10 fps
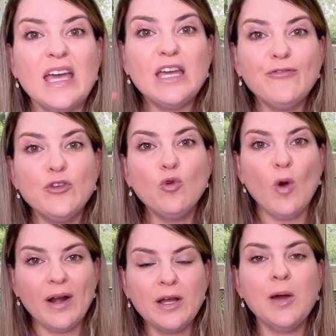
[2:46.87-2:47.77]
If you
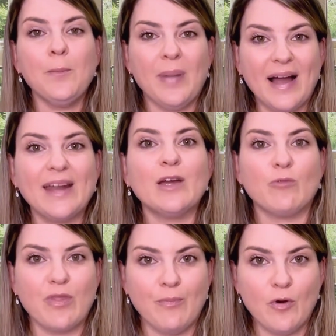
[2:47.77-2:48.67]
want to combine it
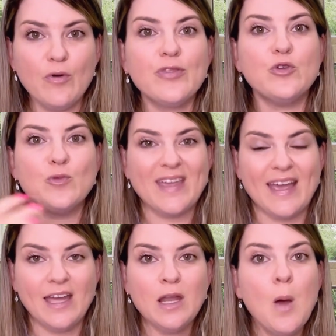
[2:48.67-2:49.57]
with both, you
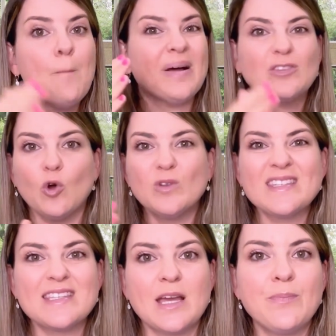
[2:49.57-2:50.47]
can, but don't
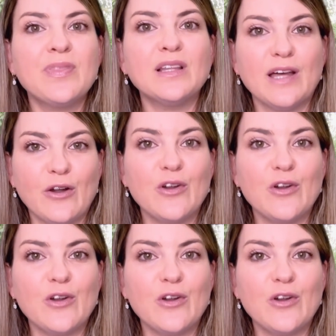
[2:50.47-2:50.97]
skip the letter